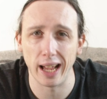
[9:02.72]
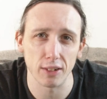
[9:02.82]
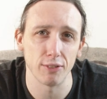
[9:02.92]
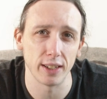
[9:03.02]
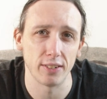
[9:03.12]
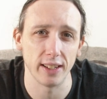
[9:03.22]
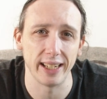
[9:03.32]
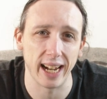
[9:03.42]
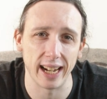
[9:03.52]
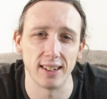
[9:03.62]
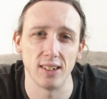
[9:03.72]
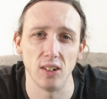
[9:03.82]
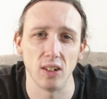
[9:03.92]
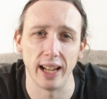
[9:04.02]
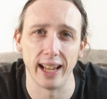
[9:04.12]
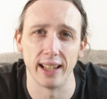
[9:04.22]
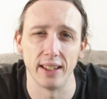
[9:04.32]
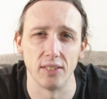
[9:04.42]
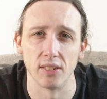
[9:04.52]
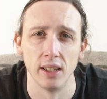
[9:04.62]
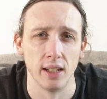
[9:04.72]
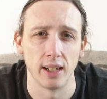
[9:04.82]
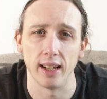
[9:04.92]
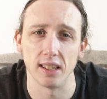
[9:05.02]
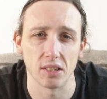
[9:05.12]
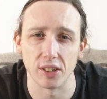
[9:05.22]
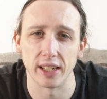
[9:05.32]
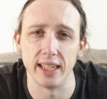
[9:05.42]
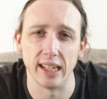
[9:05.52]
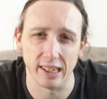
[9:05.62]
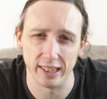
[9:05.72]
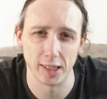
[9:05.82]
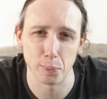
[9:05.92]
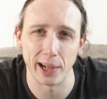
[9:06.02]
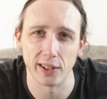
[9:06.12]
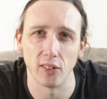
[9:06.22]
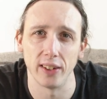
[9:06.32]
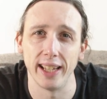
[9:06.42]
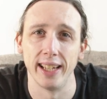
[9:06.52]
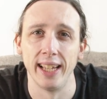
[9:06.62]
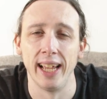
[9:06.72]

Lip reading: elevating the ankle and sticking an ice pack on it.